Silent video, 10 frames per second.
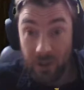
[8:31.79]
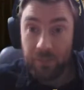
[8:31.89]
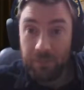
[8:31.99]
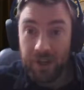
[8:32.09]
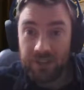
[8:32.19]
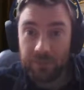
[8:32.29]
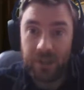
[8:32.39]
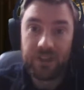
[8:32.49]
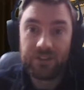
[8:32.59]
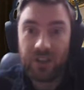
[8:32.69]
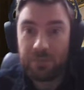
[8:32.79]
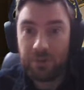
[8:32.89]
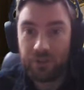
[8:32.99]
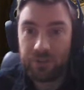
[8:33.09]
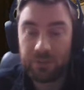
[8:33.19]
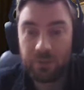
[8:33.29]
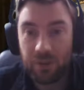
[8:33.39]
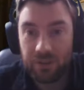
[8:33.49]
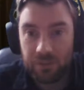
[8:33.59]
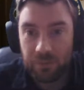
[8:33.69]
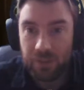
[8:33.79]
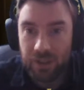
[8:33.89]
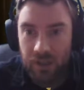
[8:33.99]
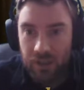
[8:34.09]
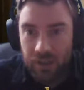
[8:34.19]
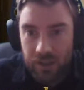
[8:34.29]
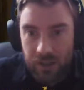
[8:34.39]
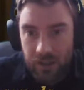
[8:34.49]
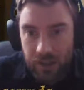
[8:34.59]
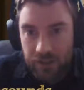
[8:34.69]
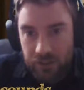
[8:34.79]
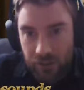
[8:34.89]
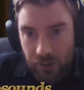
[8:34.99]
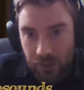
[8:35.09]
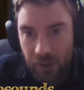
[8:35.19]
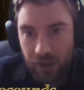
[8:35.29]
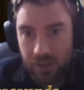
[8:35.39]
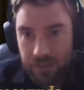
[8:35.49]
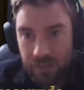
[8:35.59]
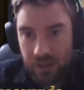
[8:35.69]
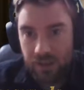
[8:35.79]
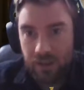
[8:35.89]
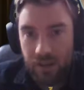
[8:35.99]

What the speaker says: and we managed to play the Jade Blossom as well, didn't we? So I think